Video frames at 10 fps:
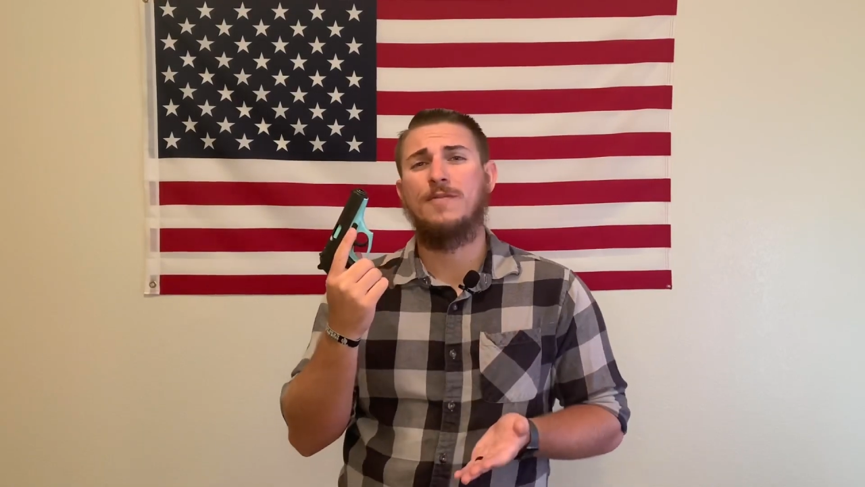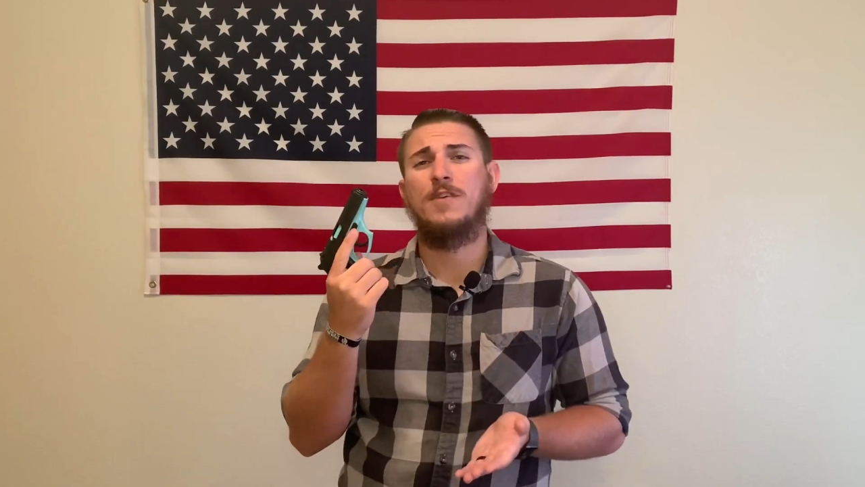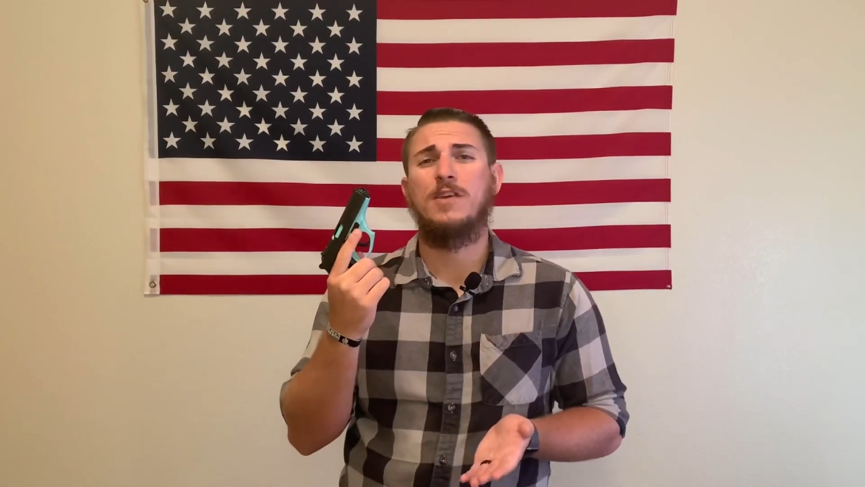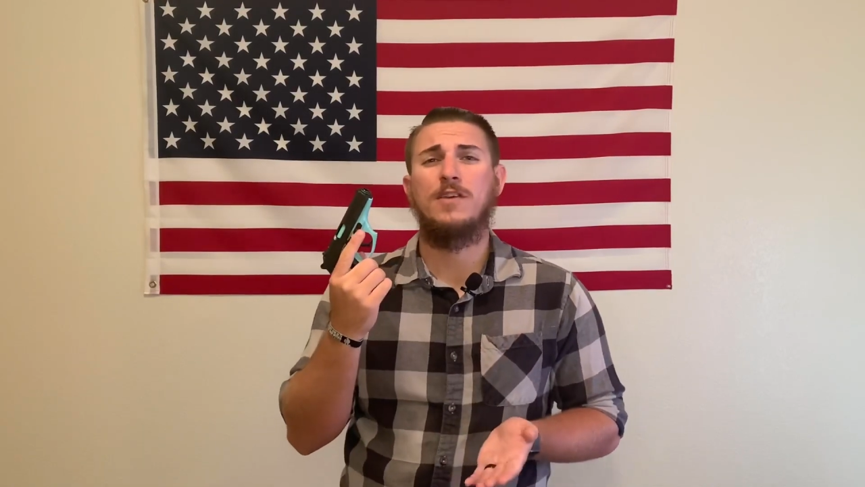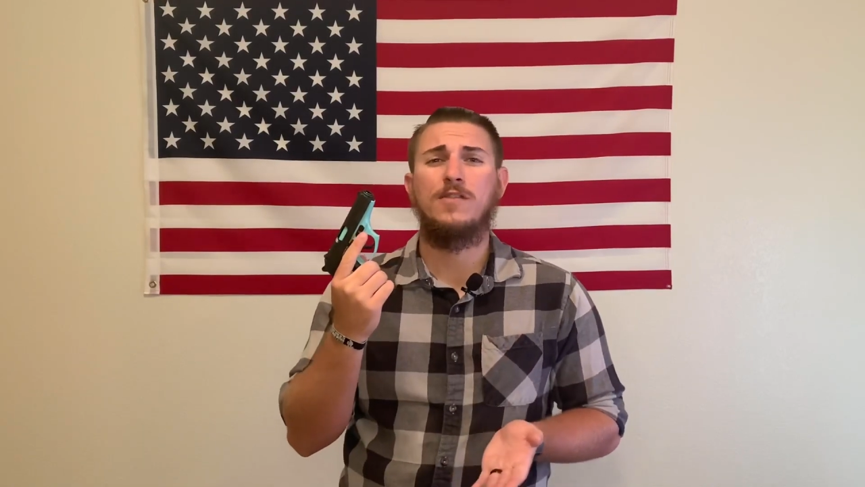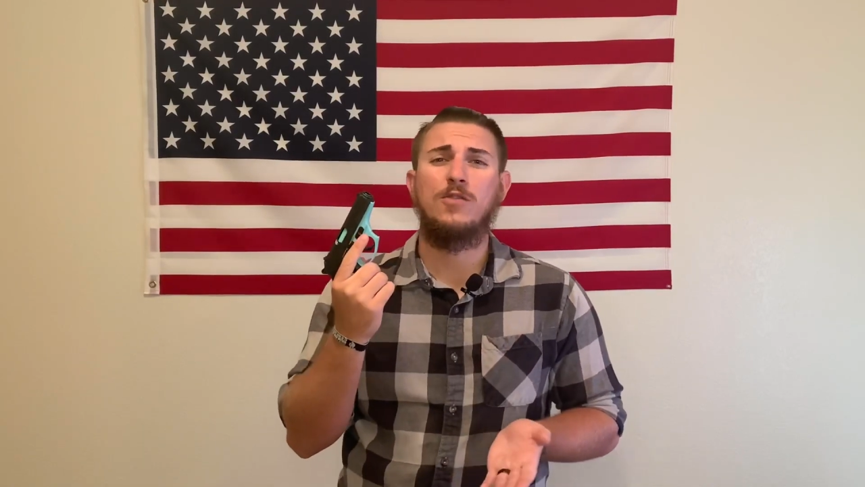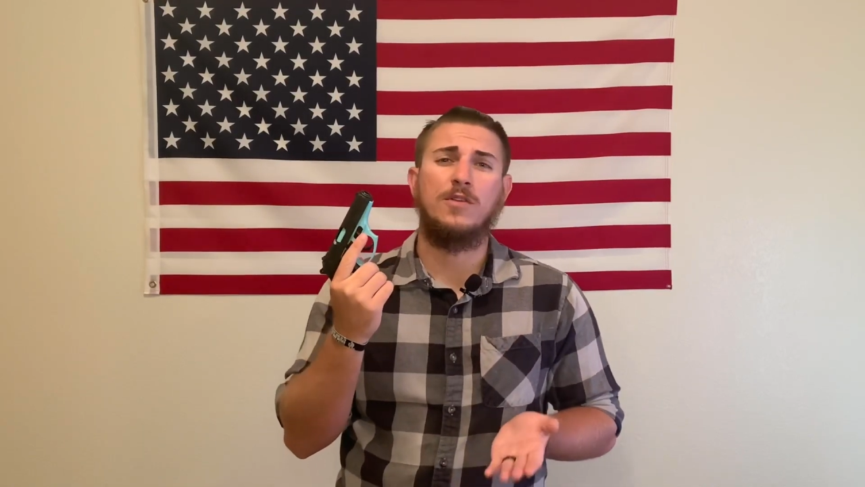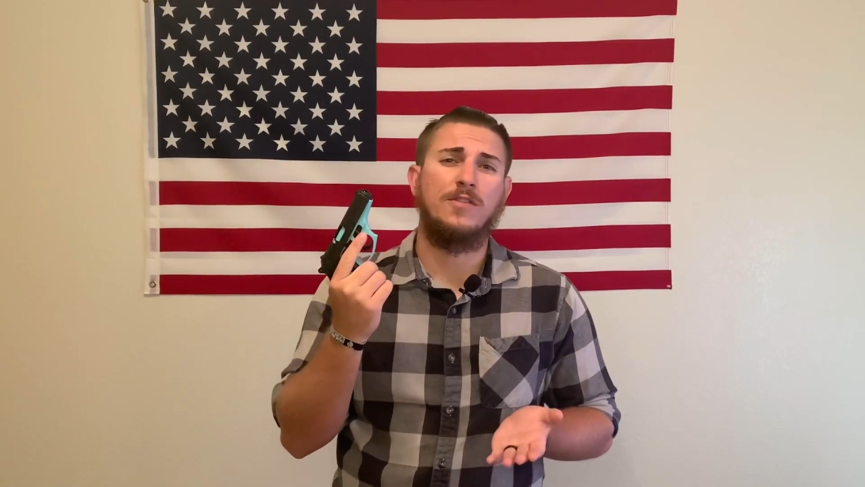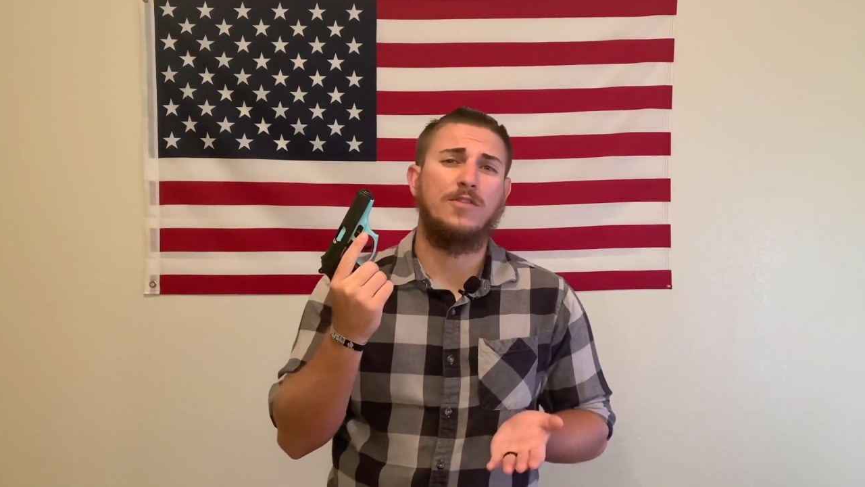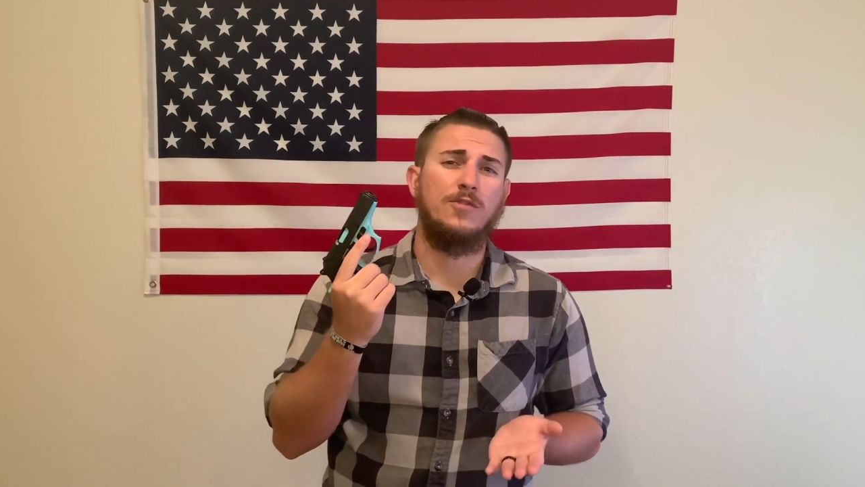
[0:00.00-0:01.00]
tea to
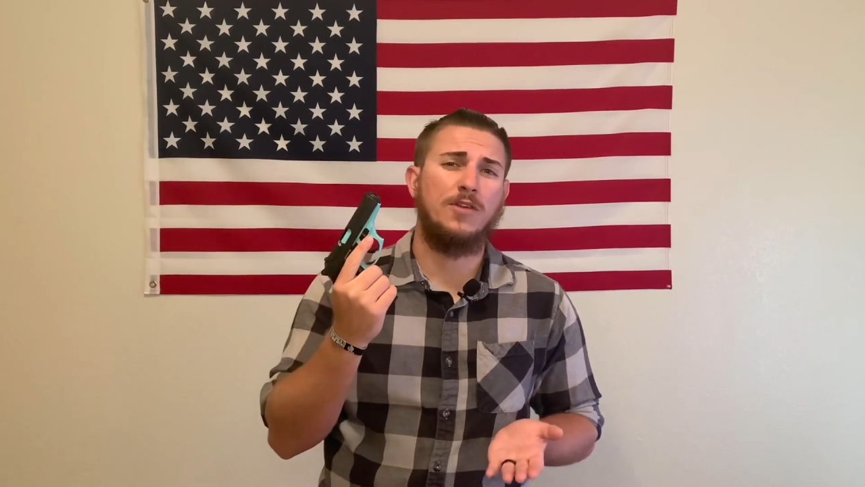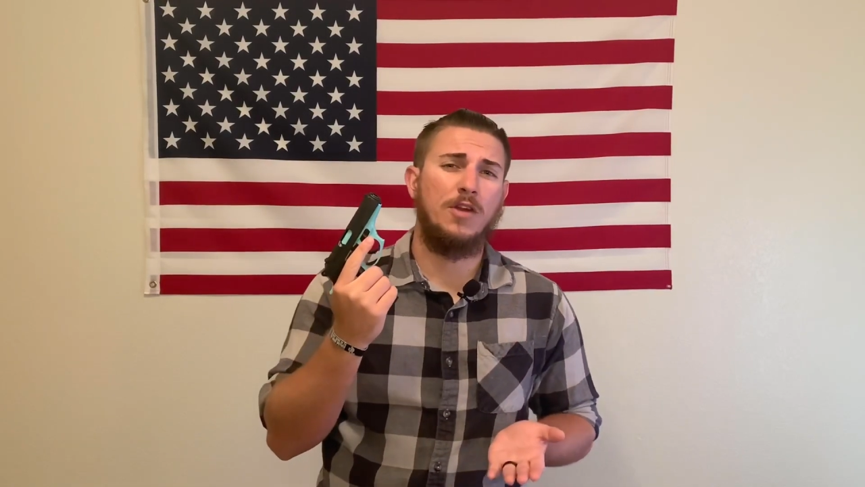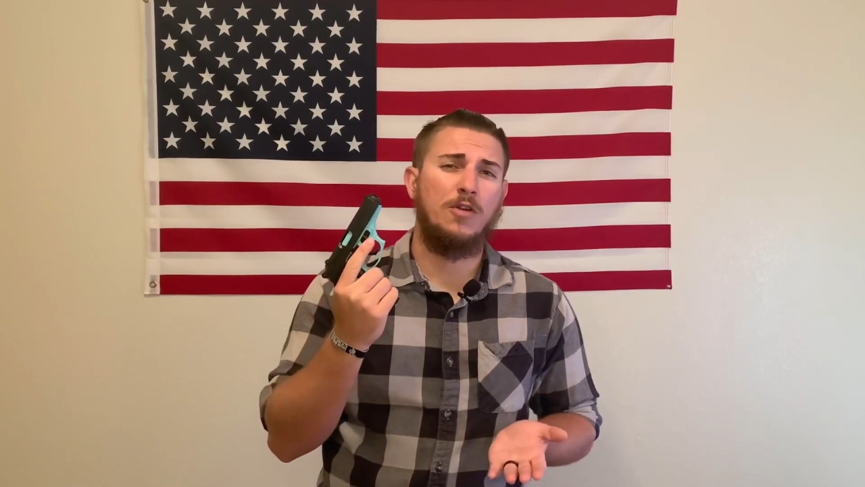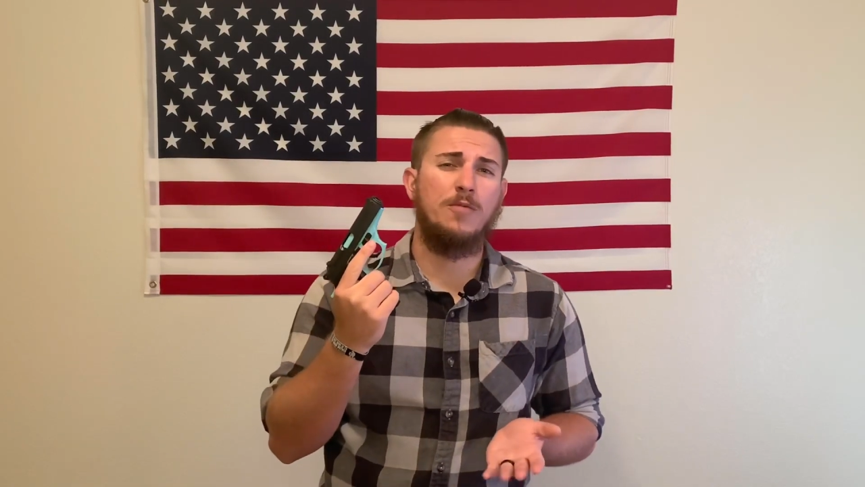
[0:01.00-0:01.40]
conceal carry,